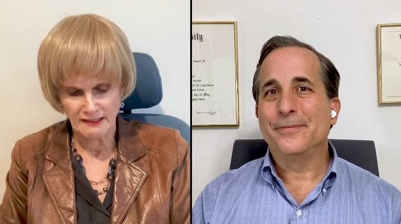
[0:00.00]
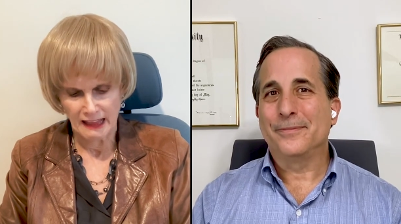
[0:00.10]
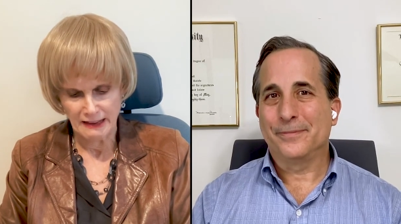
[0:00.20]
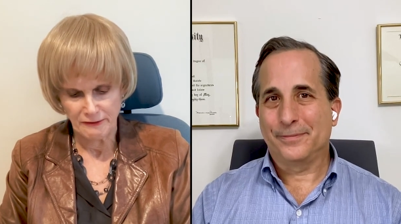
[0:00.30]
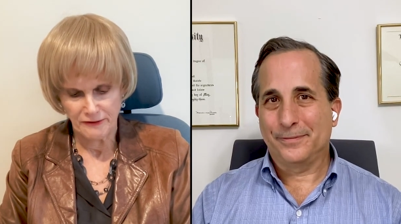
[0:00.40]
Speaker 1: and
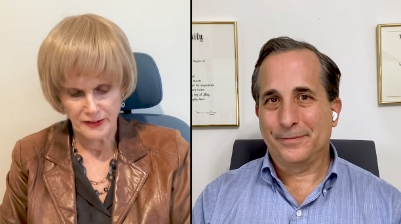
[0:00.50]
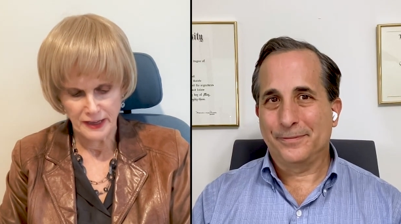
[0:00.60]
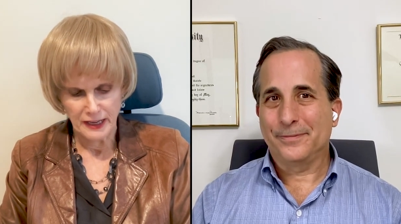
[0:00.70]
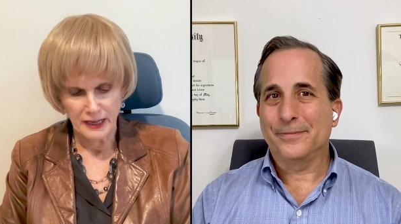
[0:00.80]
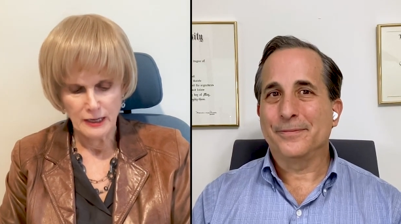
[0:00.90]
life
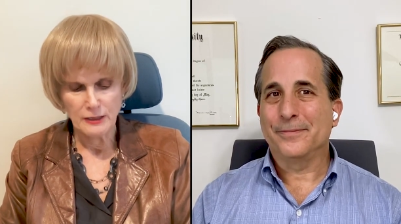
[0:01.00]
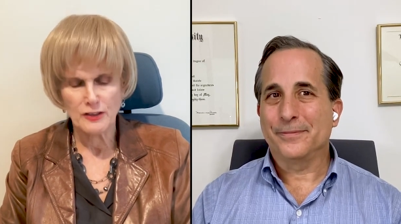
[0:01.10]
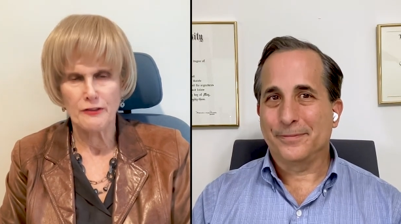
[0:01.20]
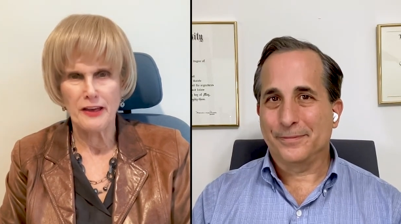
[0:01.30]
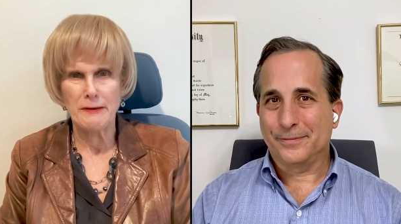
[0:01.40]

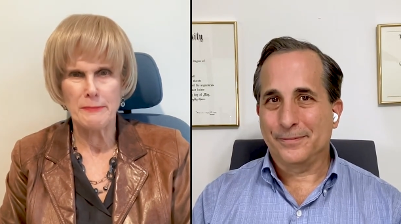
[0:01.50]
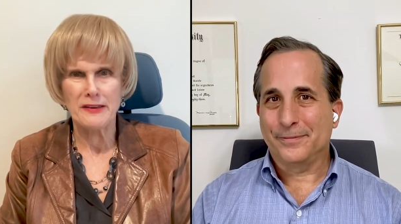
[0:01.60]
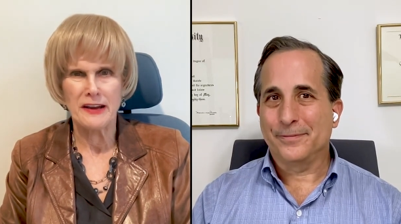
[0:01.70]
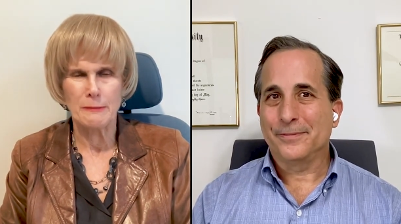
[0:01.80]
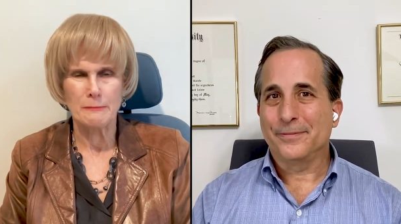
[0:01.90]
so they
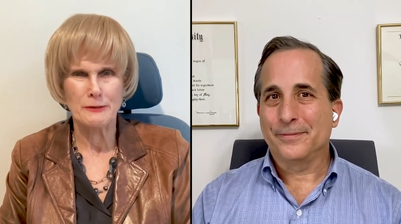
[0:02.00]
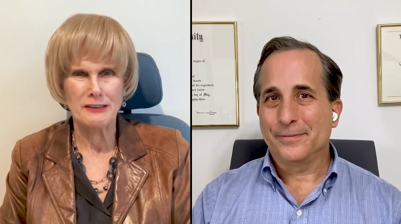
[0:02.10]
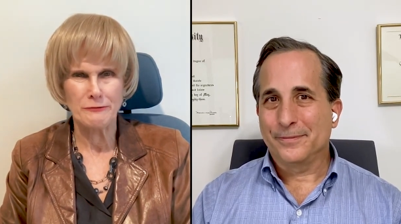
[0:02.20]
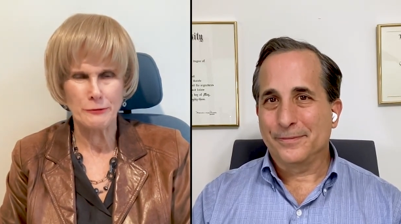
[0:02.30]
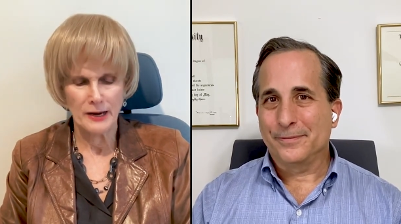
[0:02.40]
become
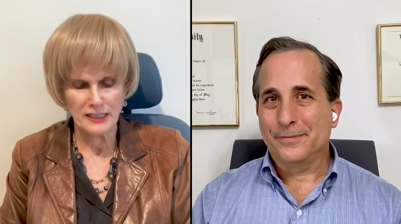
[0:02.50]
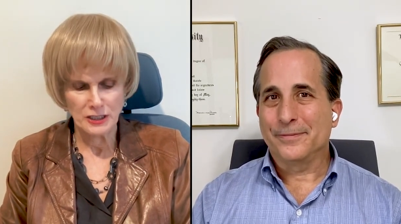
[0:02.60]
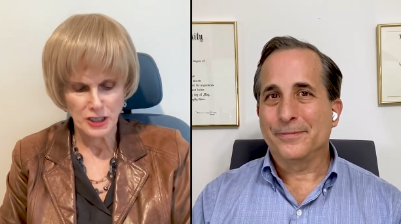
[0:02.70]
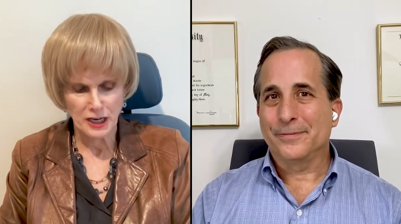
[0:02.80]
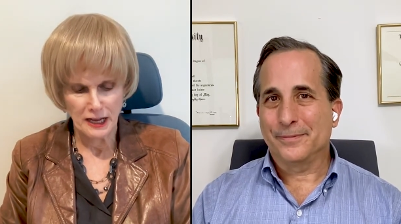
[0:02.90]

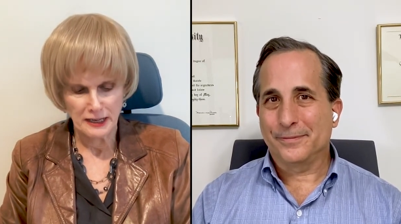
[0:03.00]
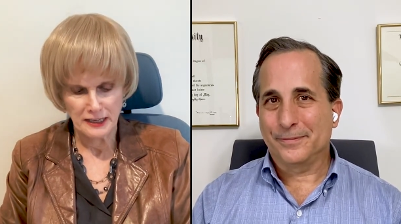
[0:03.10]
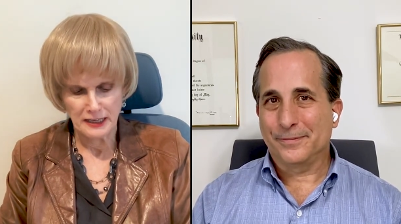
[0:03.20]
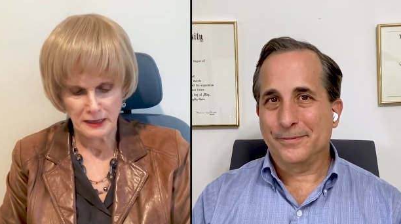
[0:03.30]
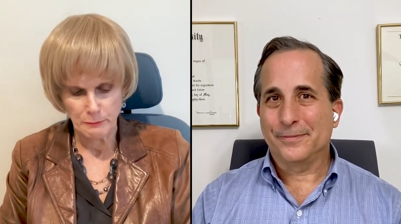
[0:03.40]

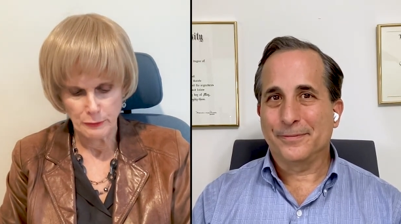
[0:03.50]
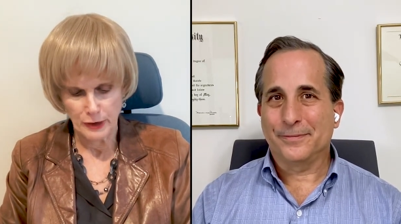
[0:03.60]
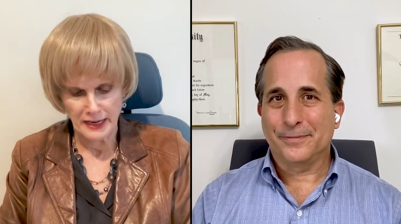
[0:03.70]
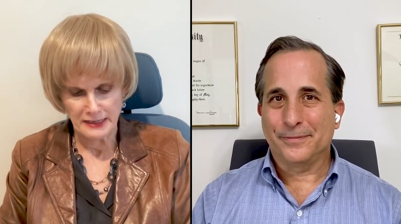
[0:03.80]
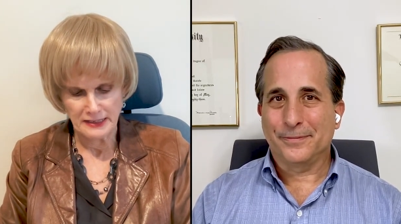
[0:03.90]
differentiated and
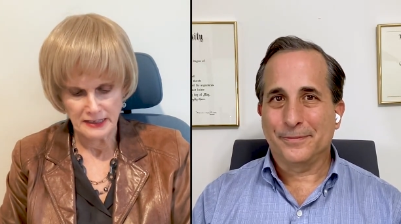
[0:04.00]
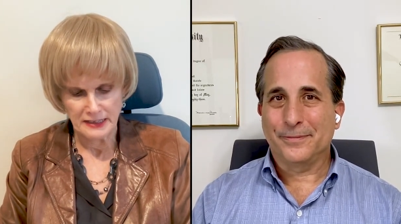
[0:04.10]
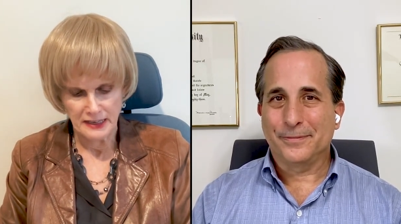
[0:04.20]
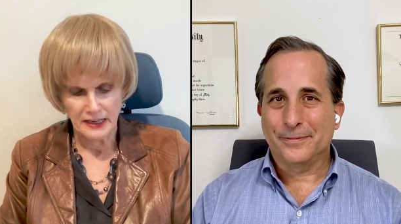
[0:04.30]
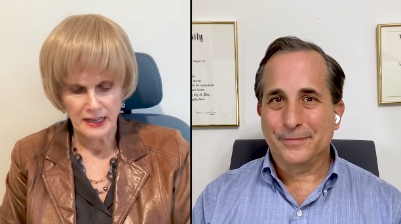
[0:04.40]

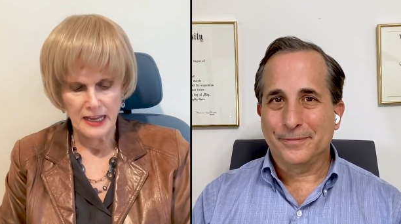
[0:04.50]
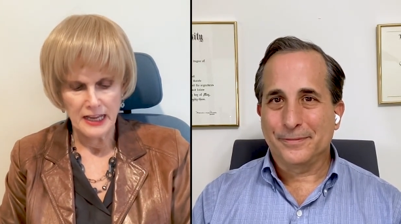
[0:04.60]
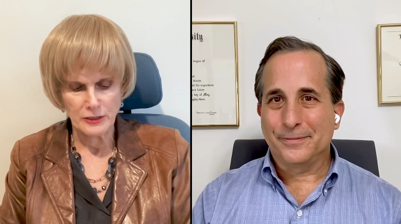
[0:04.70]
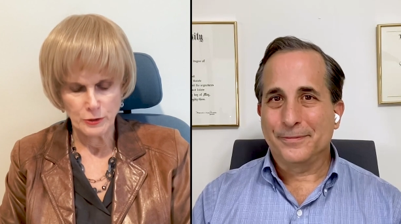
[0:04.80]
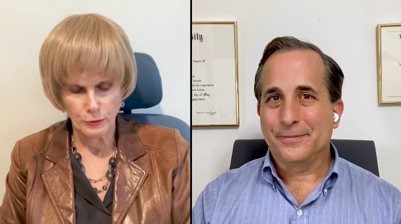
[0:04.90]
branded
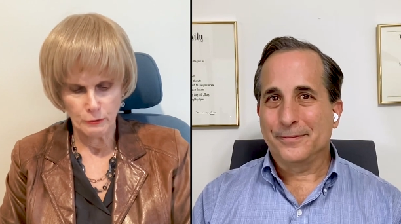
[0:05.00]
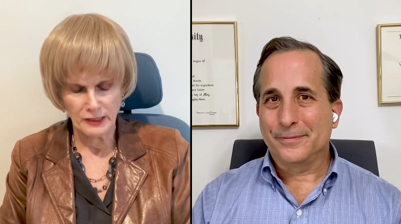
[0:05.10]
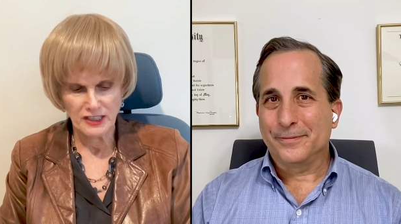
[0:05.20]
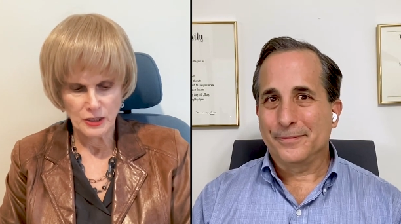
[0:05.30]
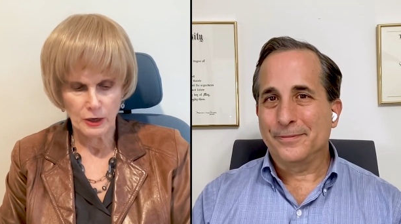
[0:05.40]
and truly
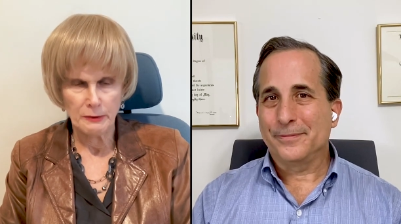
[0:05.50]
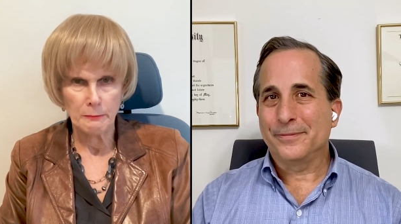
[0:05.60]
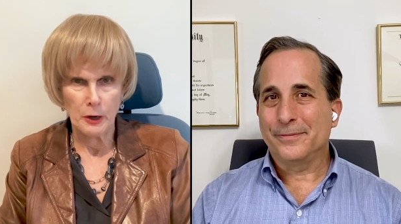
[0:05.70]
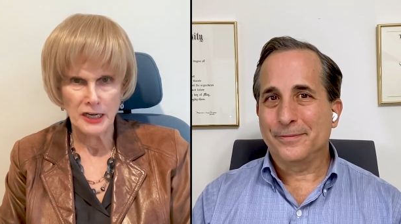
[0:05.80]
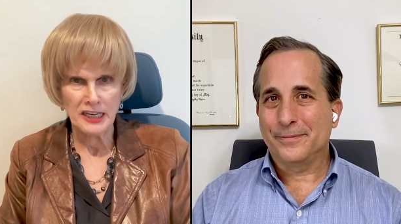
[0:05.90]
start
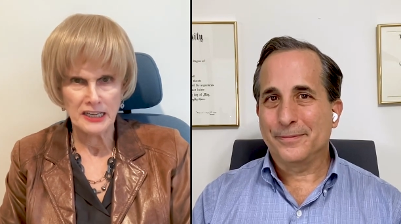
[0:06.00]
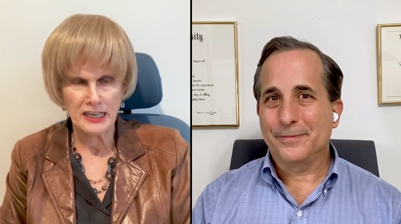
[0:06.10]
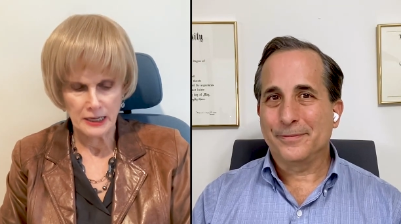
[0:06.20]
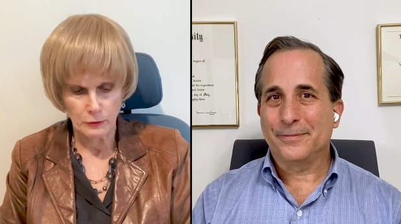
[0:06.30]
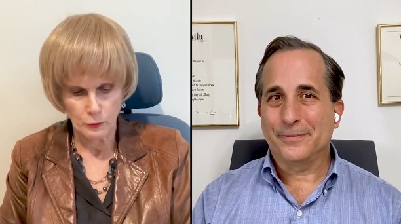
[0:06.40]

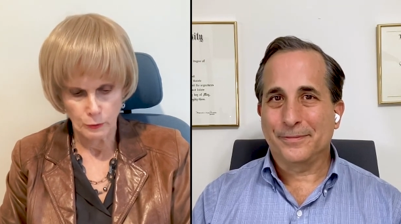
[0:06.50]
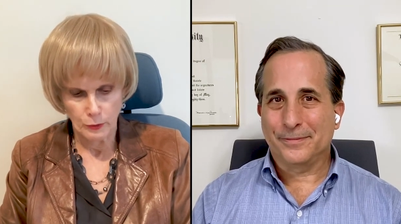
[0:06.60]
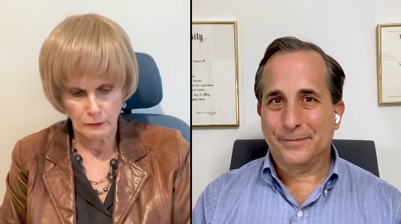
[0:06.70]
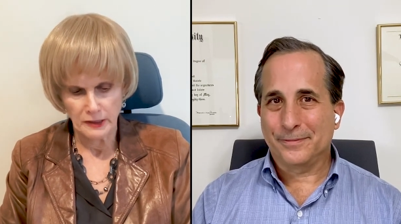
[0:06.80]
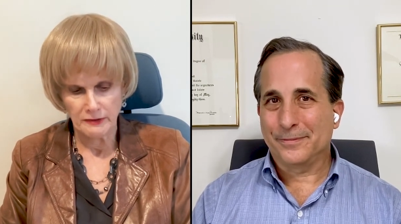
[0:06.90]
marketing and
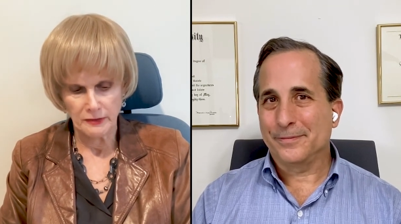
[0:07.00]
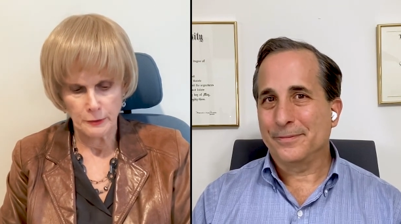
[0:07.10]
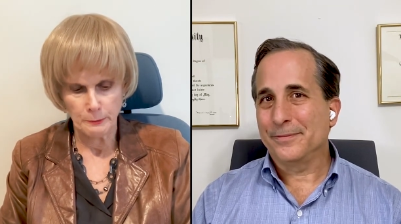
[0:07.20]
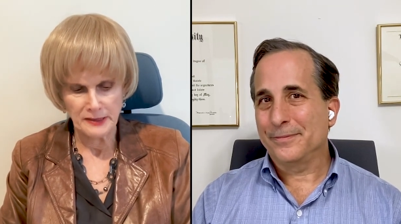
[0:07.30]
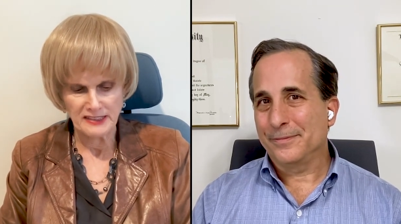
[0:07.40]
growing their
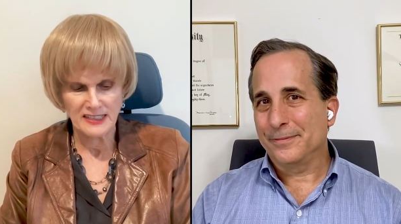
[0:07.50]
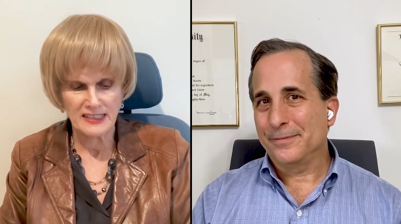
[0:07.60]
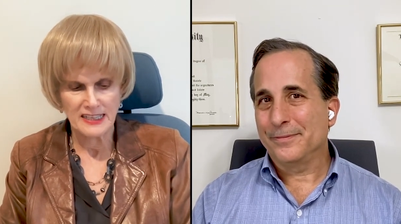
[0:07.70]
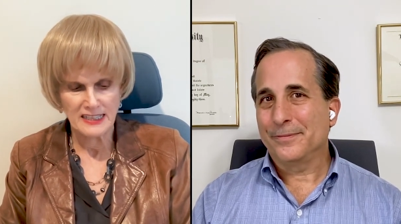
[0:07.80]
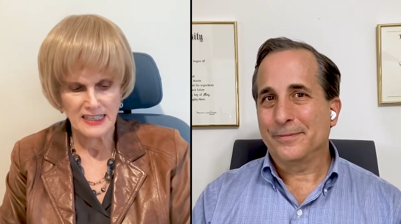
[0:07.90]

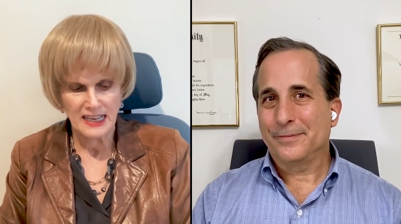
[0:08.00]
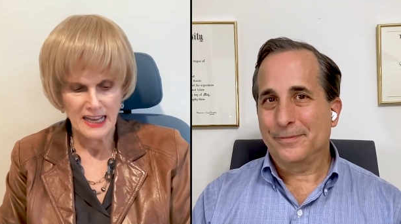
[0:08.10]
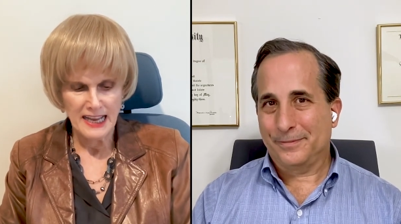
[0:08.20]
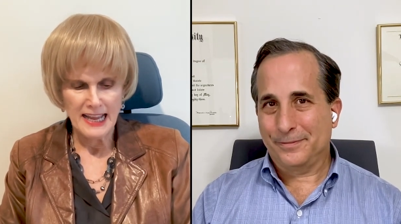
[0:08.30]
business.